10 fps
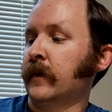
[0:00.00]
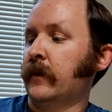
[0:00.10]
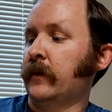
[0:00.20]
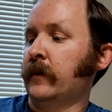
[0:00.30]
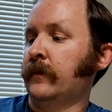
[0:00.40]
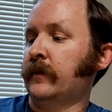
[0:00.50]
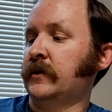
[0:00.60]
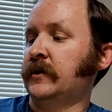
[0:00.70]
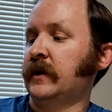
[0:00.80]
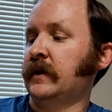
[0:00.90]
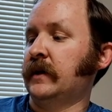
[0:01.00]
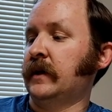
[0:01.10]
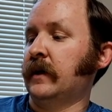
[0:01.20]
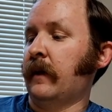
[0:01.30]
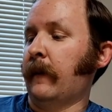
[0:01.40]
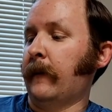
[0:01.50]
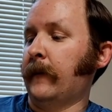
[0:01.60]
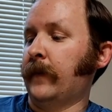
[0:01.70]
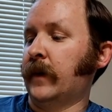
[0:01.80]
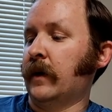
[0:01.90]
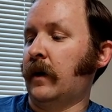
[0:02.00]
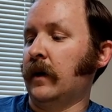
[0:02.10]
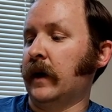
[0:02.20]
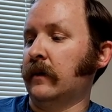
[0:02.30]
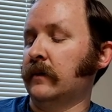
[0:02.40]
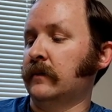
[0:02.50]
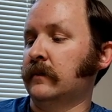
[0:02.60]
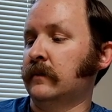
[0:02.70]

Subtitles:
I really appreciate the call out.